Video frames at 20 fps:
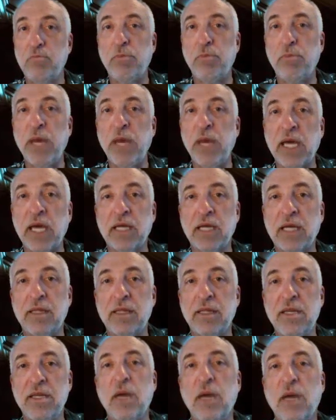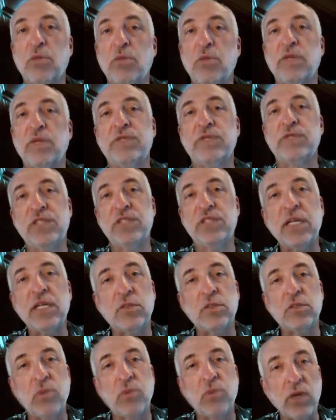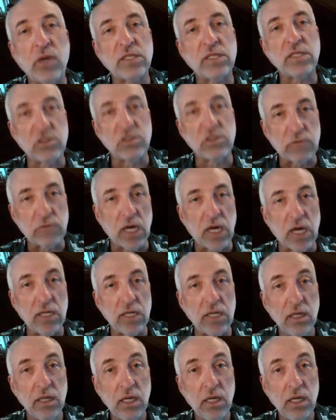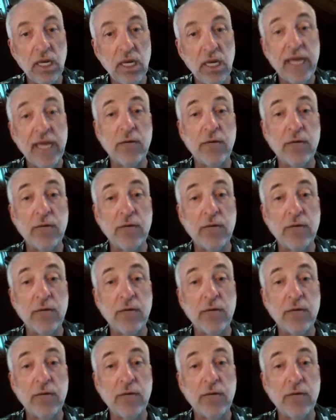We pick the number of center points to run in